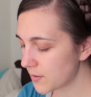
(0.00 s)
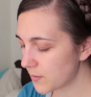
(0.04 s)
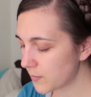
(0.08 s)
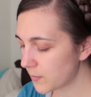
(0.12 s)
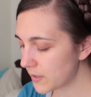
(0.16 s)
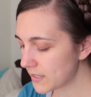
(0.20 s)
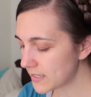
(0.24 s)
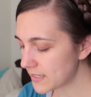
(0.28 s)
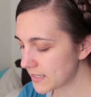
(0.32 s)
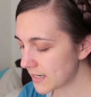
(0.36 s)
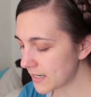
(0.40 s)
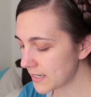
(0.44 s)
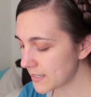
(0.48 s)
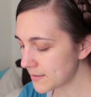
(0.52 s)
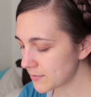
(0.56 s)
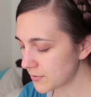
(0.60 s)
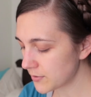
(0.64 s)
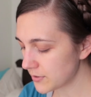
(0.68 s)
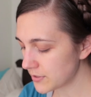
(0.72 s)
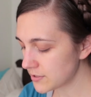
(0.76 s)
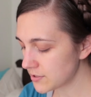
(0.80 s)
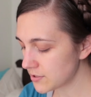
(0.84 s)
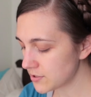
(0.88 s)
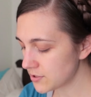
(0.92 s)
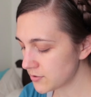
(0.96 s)
what I am
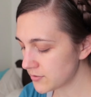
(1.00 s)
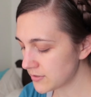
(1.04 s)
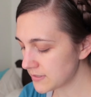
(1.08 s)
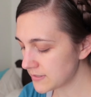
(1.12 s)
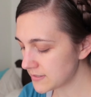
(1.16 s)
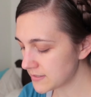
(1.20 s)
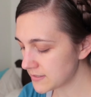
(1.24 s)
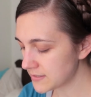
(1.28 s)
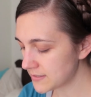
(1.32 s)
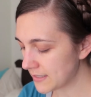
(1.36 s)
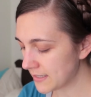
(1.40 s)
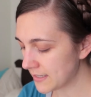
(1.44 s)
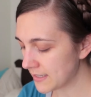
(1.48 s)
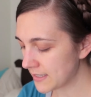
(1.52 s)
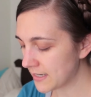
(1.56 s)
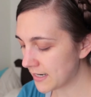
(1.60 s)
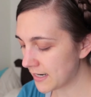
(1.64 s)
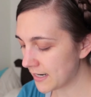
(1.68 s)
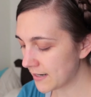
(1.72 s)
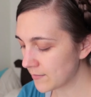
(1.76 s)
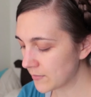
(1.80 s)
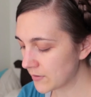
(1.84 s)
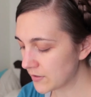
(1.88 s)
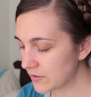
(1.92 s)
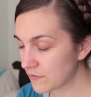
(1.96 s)
going to do instead,
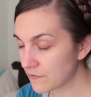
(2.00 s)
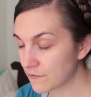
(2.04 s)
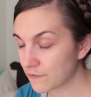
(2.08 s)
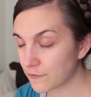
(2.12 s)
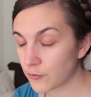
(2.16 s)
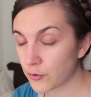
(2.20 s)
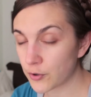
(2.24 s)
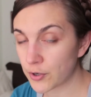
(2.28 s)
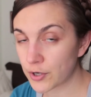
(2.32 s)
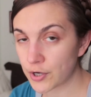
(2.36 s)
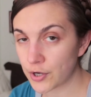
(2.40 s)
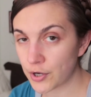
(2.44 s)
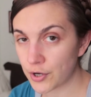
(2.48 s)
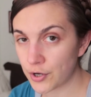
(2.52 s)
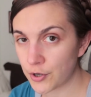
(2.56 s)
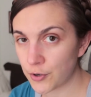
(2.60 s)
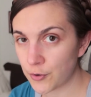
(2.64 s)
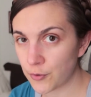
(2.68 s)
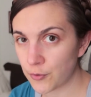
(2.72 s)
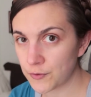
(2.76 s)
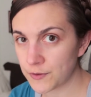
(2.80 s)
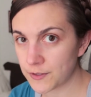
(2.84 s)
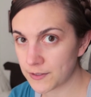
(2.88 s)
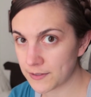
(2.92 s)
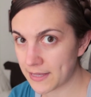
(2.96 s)
I'm going to
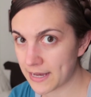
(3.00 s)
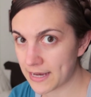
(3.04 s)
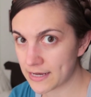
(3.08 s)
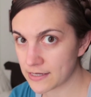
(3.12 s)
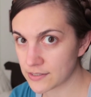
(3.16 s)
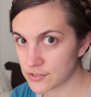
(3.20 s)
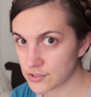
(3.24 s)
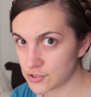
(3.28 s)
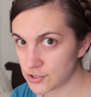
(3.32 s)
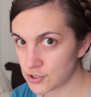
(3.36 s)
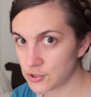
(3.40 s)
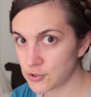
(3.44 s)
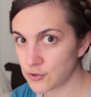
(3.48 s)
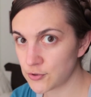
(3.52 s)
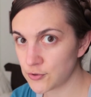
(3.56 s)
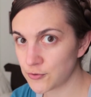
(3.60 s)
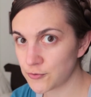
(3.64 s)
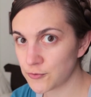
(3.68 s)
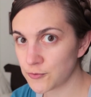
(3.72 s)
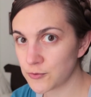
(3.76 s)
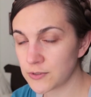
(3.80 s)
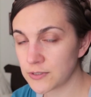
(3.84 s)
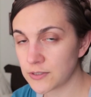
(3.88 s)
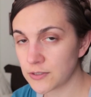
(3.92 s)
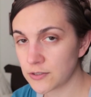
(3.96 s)
forego the last
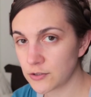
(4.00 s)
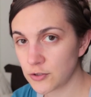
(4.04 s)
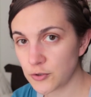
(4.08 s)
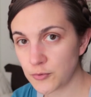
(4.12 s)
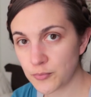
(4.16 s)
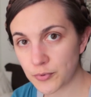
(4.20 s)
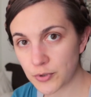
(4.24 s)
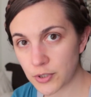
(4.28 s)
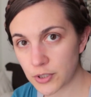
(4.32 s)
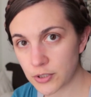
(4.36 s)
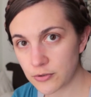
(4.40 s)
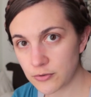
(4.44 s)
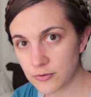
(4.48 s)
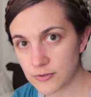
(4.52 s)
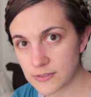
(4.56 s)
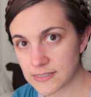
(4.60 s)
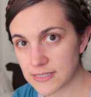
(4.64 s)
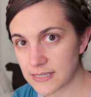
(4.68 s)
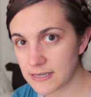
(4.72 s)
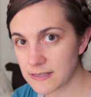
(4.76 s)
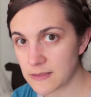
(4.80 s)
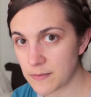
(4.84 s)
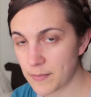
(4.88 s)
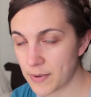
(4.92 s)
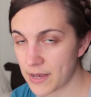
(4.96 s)
2 loop rows
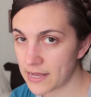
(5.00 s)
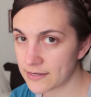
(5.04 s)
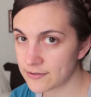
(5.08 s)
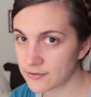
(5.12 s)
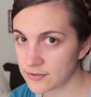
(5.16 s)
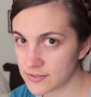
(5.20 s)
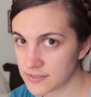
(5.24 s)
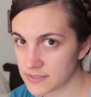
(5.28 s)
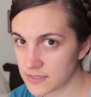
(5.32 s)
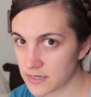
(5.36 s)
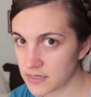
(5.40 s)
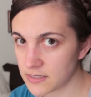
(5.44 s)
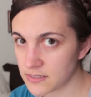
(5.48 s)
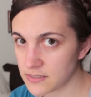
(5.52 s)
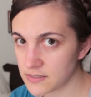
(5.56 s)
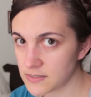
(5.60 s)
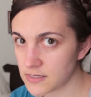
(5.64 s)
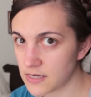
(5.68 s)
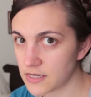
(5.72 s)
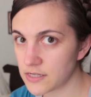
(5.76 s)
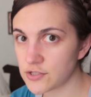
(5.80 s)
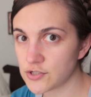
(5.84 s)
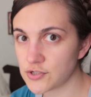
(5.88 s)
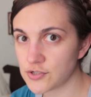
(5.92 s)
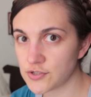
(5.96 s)
like the pattern says
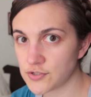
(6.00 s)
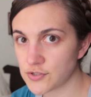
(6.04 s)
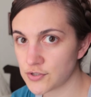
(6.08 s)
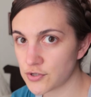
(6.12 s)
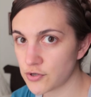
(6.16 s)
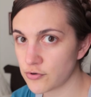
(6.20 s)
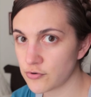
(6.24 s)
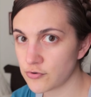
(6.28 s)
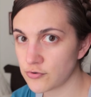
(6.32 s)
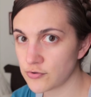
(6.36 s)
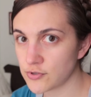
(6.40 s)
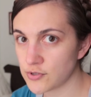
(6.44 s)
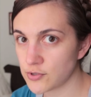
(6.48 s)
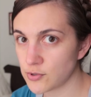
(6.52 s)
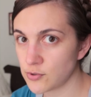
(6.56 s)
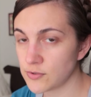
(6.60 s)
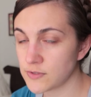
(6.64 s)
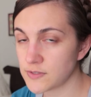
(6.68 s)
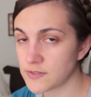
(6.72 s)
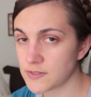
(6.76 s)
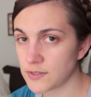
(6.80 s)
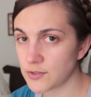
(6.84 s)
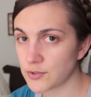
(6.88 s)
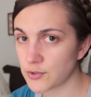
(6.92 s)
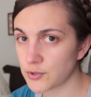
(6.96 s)
and just go to the
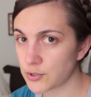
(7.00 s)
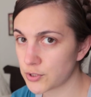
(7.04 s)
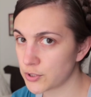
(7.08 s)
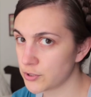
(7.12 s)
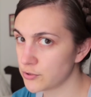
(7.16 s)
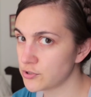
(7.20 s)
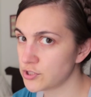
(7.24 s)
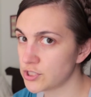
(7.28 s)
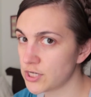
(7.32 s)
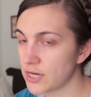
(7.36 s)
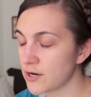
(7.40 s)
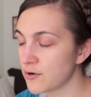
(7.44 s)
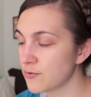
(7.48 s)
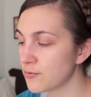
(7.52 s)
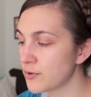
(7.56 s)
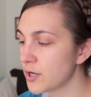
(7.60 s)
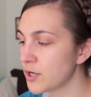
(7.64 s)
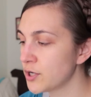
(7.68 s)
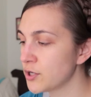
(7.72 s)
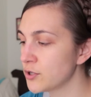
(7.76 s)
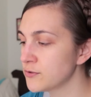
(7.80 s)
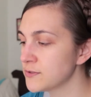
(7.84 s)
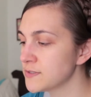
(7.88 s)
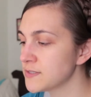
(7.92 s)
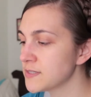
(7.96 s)
single crochet
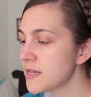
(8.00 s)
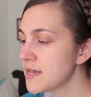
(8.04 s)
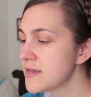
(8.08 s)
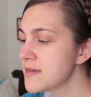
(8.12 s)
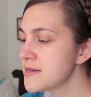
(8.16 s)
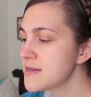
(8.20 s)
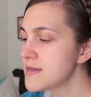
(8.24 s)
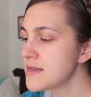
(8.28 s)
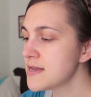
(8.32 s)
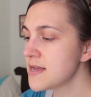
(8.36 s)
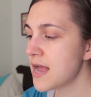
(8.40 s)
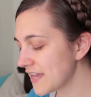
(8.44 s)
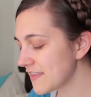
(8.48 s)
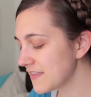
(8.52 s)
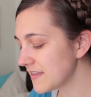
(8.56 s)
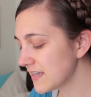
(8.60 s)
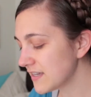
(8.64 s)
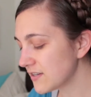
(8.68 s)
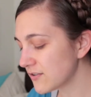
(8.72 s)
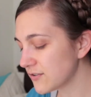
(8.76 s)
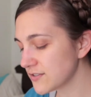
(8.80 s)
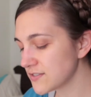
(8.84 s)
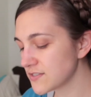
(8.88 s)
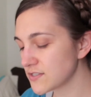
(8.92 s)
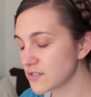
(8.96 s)
rows. I think
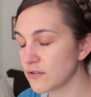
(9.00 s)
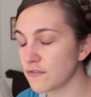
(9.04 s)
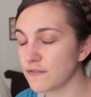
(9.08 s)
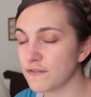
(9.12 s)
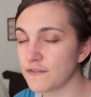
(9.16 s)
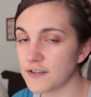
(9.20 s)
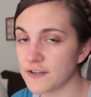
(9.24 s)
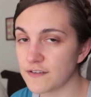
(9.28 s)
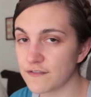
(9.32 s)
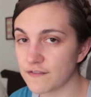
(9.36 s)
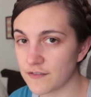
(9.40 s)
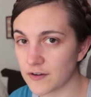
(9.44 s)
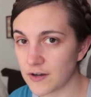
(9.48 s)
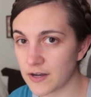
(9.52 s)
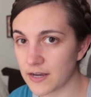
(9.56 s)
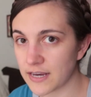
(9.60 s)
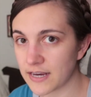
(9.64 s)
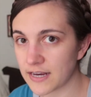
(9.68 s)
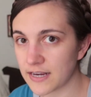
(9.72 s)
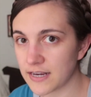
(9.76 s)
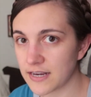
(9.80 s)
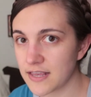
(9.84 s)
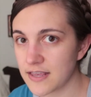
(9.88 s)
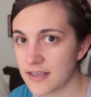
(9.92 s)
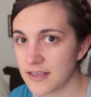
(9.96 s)
it'll still fit
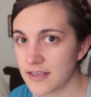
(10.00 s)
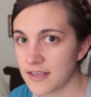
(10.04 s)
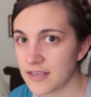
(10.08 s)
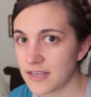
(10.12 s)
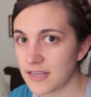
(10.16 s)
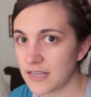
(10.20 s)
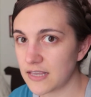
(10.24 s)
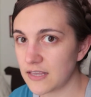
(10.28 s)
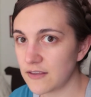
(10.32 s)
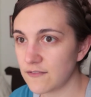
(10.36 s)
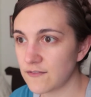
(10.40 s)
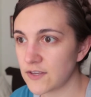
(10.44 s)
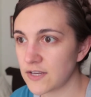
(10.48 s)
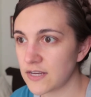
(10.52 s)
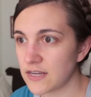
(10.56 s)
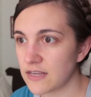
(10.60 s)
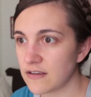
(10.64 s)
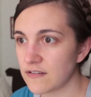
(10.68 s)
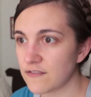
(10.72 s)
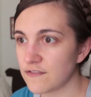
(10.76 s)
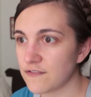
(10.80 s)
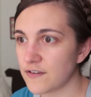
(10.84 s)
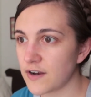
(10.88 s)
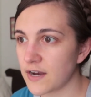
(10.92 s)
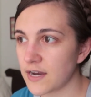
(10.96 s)
fine even
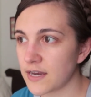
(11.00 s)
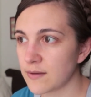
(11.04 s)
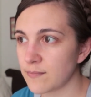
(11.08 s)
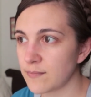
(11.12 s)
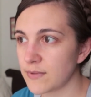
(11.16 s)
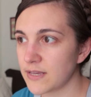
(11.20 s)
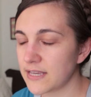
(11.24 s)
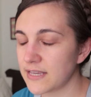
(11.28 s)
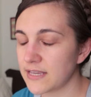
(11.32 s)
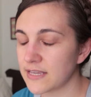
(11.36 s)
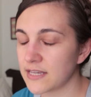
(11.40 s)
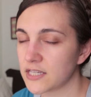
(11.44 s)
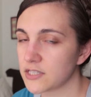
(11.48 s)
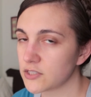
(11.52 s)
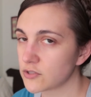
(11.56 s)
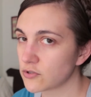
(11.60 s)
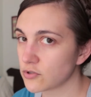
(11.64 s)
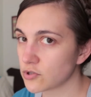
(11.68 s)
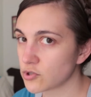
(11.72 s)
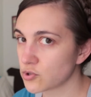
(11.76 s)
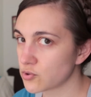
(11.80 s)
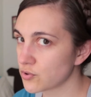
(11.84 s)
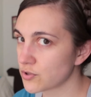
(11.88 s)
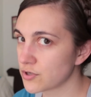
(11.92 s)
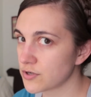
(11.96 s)
if I am making it a little
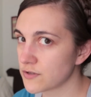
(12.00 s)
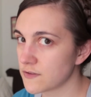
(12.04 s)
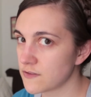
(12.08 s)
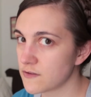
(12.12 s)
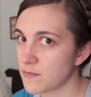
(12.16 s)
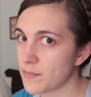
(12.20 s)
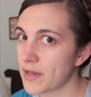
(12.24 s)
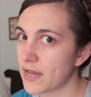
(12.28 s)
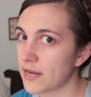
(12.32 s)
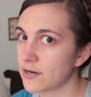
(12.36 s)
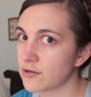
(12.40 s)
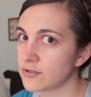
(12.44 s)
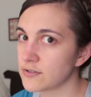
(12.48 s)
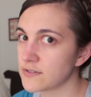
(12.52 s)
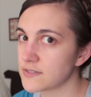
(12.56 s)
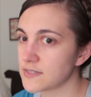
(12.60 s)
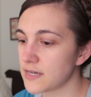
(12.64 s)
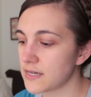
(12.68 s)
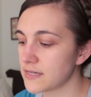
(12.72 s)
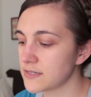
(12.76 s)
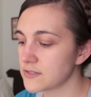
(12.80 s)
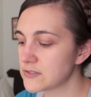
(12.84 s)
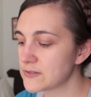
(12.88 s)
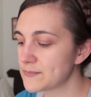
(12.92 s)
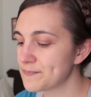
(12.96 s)
shorter than the pattern
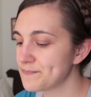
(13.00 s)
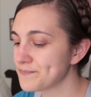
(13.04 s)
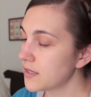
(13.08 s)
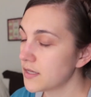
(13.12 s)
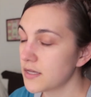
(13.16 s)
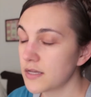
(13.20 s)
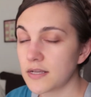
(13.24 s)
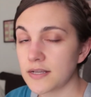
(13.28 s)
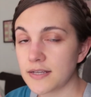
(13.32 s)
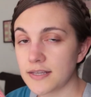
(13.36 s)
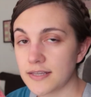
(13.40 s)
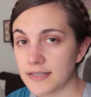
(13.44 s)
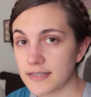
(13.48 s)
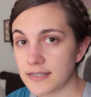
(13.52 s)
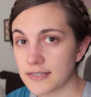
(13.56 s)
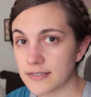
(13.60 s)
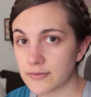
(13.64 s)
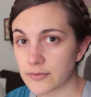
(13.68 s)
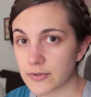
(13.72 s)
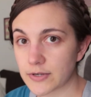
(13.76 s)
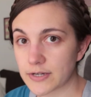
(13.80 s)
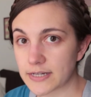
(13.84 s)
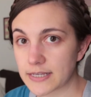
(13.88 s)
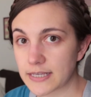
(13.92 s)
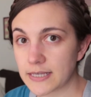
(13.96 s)
says.
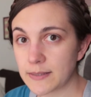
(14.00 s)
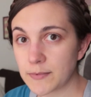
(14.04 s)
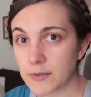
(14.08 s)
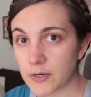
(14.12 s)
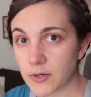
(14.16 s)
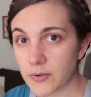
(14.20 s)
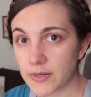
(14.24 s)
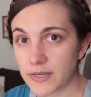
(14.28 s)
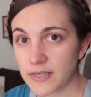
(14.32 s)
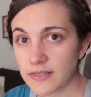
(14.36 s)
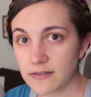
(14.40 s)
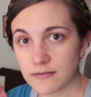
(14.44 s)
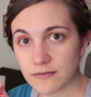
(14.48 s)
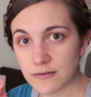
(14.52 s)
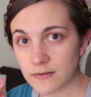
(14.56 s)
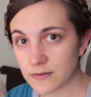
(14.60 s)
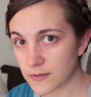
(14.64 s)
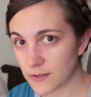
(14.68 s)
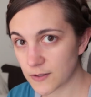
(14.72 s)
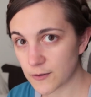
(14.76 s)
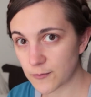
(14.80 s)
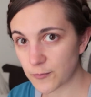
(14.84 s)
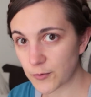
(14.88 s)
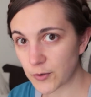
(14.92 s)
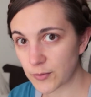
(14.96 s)
We're going to keep going.
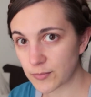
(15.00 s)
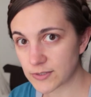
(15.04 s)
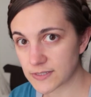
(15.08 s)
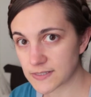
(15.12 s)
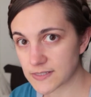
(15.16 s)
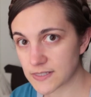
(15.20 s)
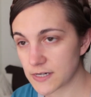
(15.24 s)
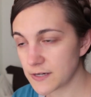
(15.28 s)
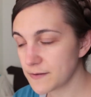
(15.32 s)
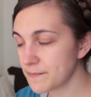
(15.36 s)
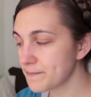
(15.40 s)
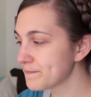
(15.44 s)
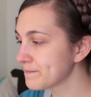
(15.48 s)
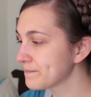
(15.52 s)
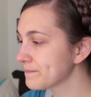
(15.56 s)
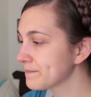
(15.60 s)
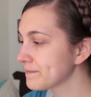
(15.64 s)
We're almost there.